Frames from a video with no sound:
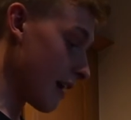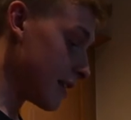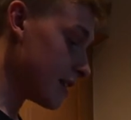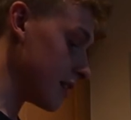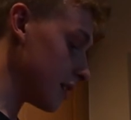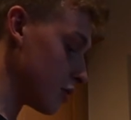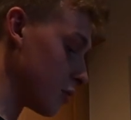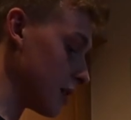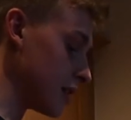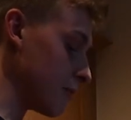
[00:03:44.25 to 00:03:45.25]
18 to
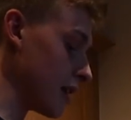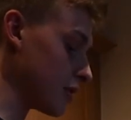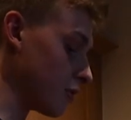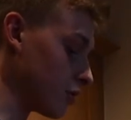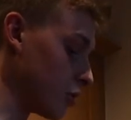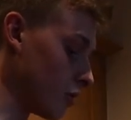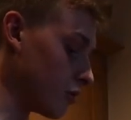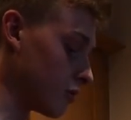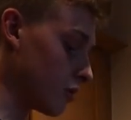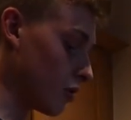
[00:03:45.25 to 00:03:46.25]
20 minutes on
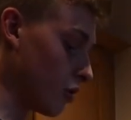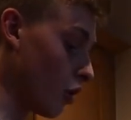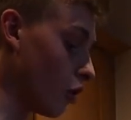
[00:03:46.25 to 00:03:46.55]
200 yeah.